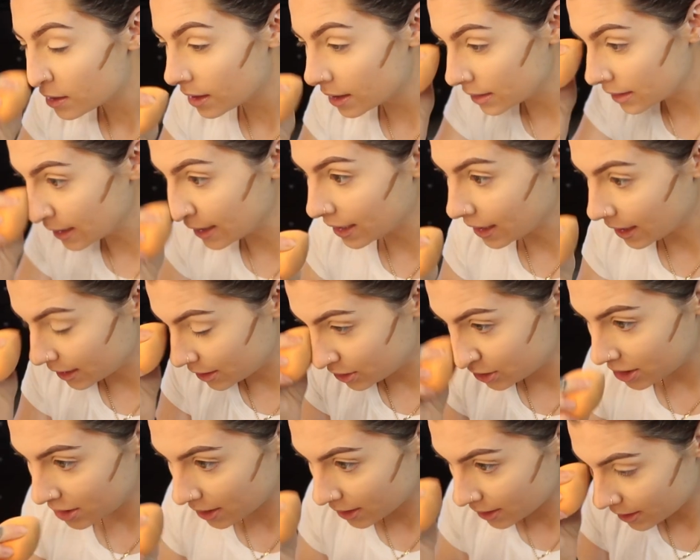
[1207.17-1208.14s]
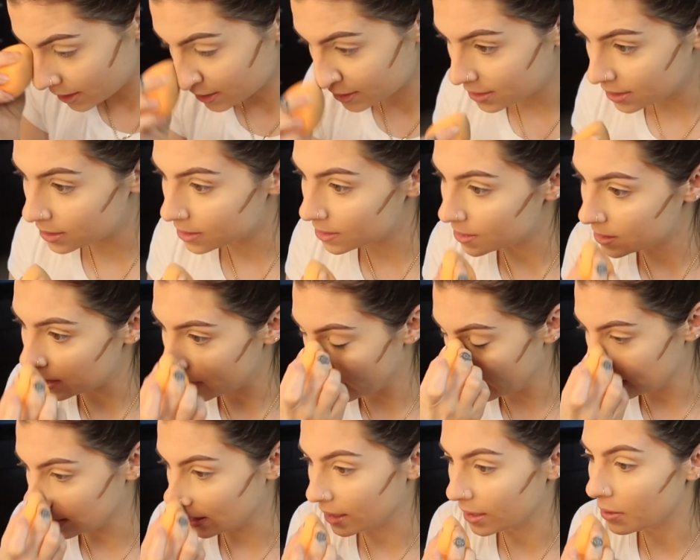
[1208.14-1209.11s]
And like, I just think that's
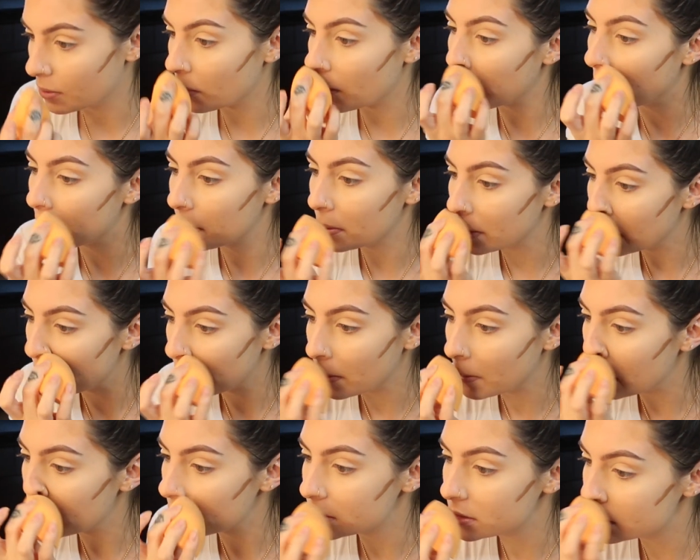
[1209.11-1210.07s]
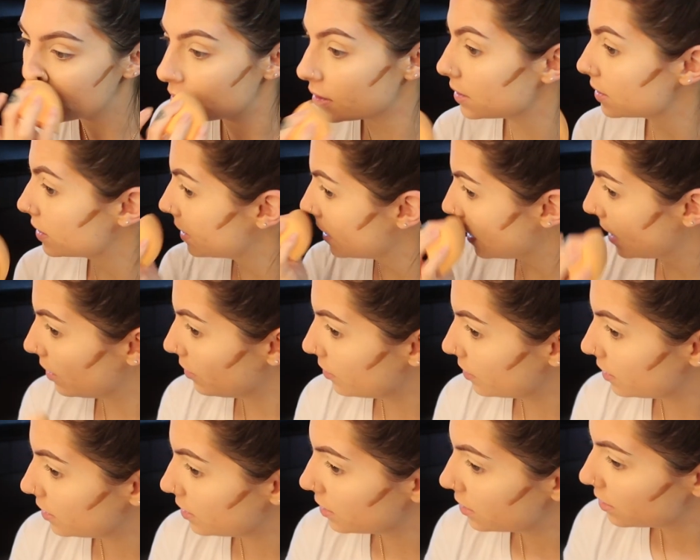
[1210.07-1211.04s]
insane. Like, why would you think that I
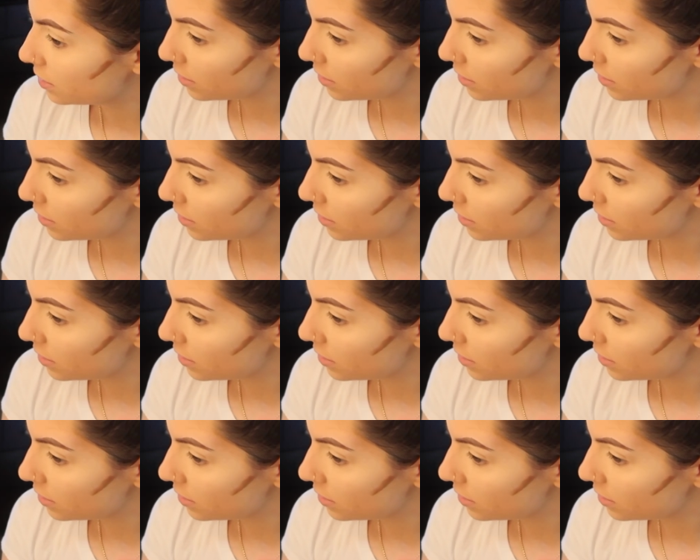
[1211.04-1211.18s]
would?